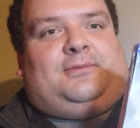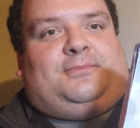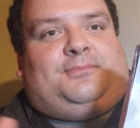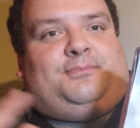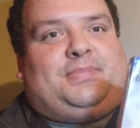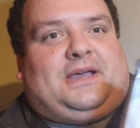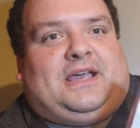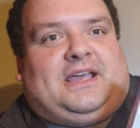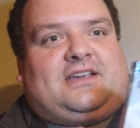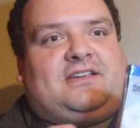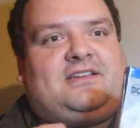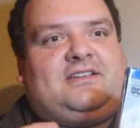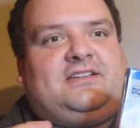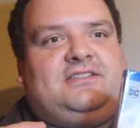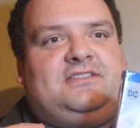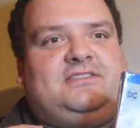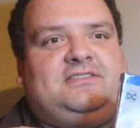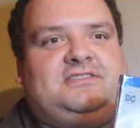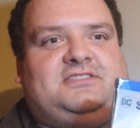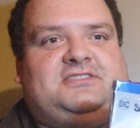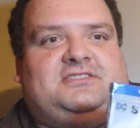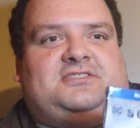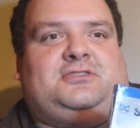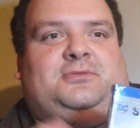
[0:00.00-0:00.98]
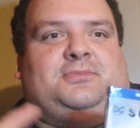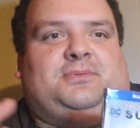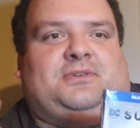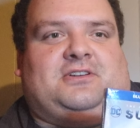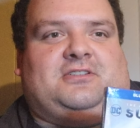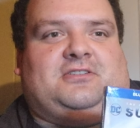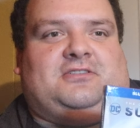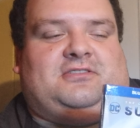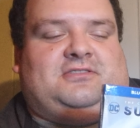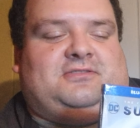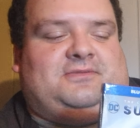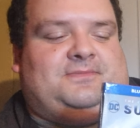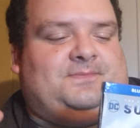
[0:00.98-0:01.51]
Back to
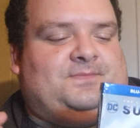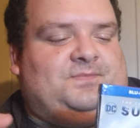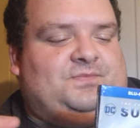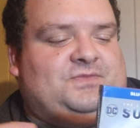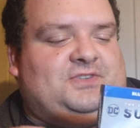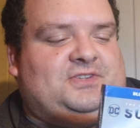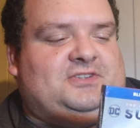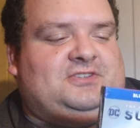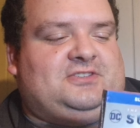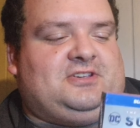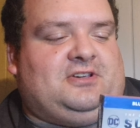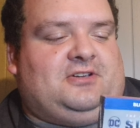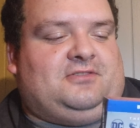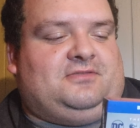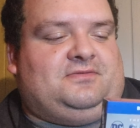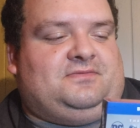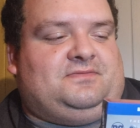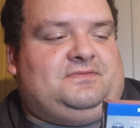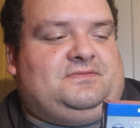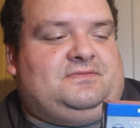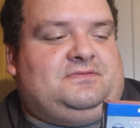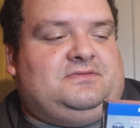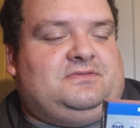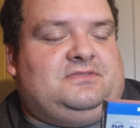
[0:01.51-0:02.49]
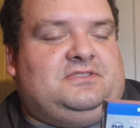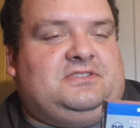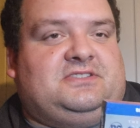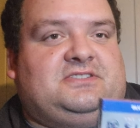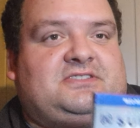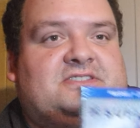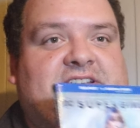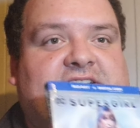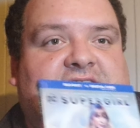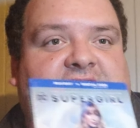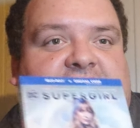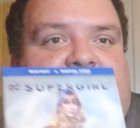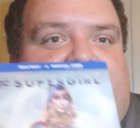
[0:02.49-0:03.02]
Supergirl. So,
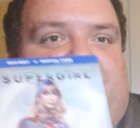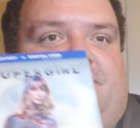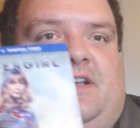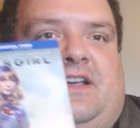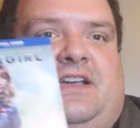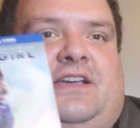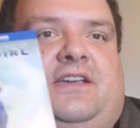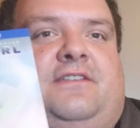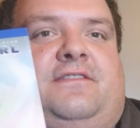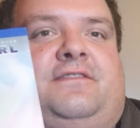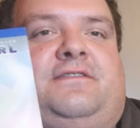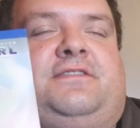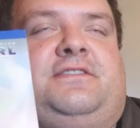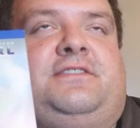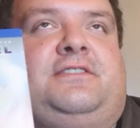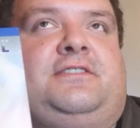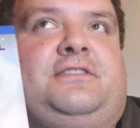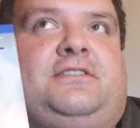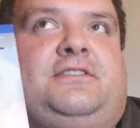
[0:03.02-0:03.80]
season five.